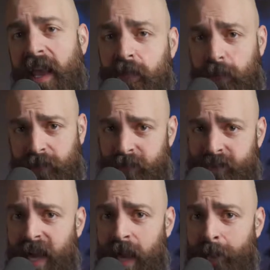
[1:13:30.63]
thank you for the
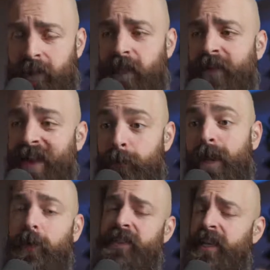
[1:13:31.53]
topic. If
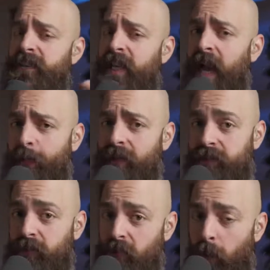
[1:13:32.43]
anyone else has
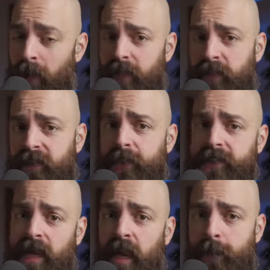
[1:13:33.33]
topics, go ahead, leave them
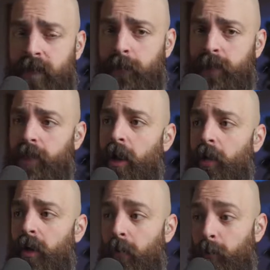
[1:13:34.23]
as a comment down
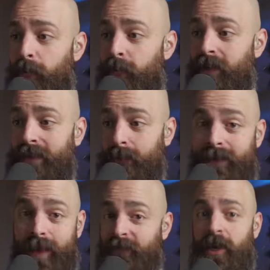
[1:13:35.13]
below.
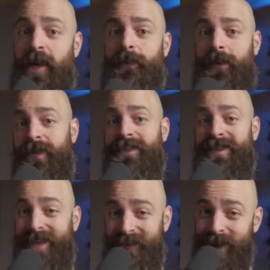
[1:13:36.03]
We'd love talking about things
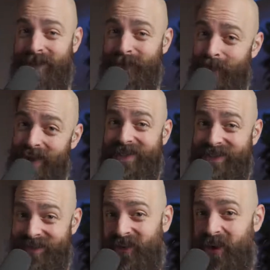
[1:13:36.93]
that you guys want
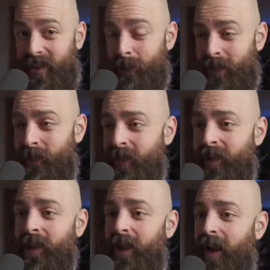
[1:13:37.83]
us to talk about.
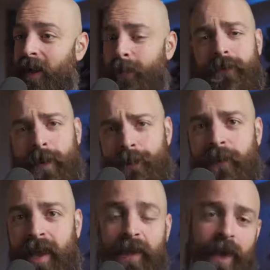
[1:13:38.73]
But
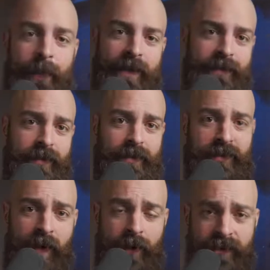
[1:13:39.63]
CryptoCat, I'm going to
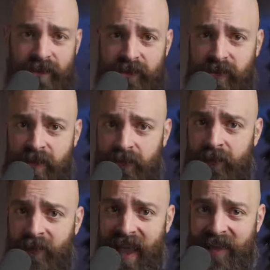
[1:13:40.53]
shout out to his channel.
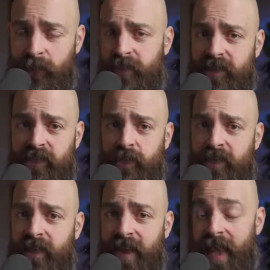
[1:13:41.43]
If anyone is
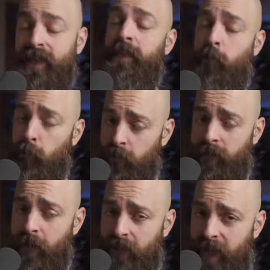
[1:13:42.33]
interested in hacking,
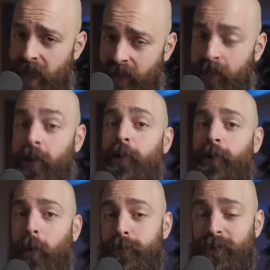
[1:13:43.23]
learning how to hack,
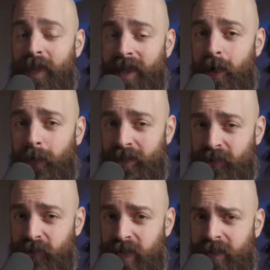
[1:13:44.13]
go check out
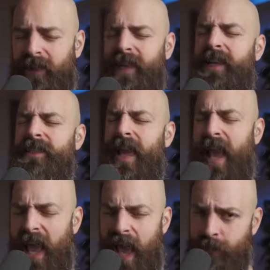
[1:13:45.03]
his channel. It is
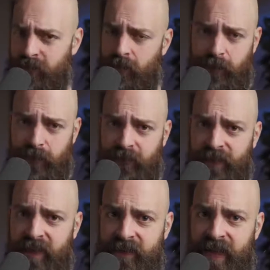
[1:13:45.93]
absolutely
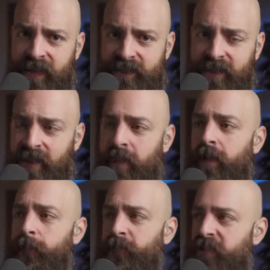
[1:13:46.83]
fantastic.
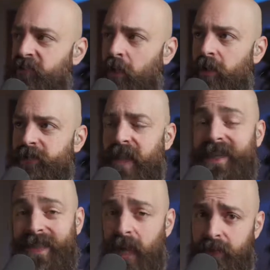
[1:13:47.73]
He solves
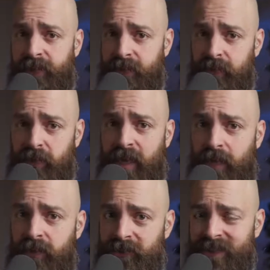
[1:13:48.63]
a ton of different
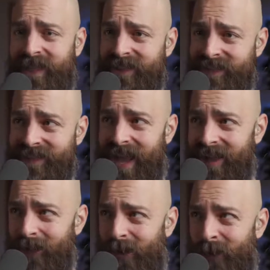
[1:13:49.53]
challenges, and it's
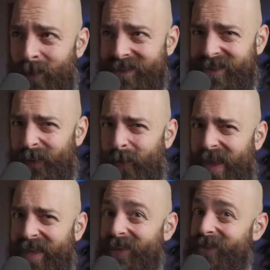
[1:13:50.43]
not always the
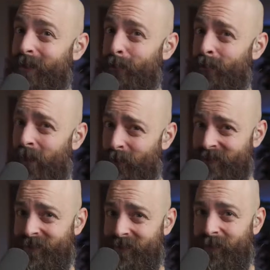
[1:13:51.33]
way you're
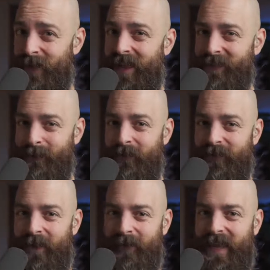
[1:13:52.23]
supposed to, as we
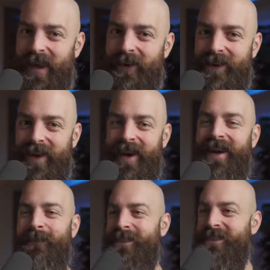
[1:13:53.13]
found
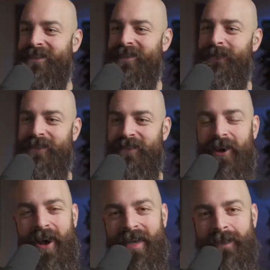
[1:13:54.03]
out, which is
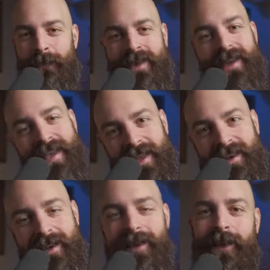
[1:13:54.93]
awesome. But
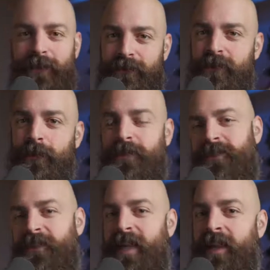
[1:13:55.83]
again, there's no
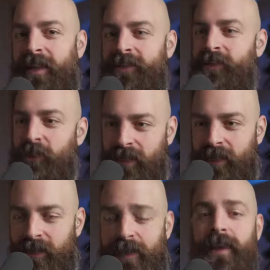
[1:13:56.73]
such thing as
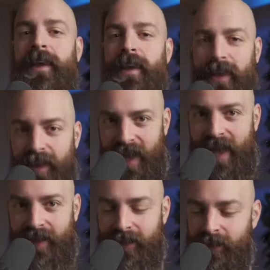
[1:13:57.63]
cheating in
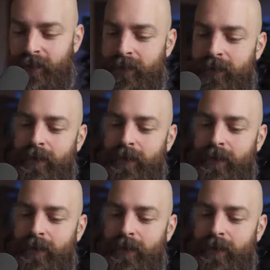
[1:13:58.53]
hacking.